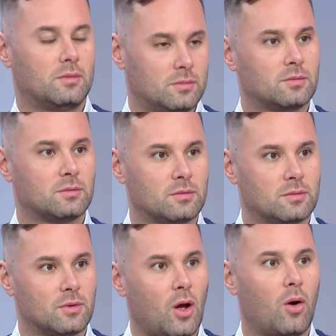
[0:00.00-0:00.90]
If it's
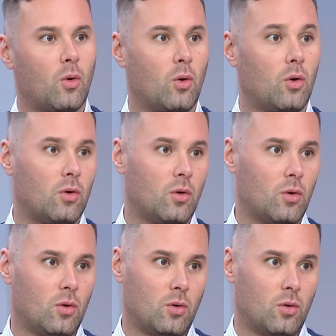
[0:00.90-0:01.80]
part of an app like yours,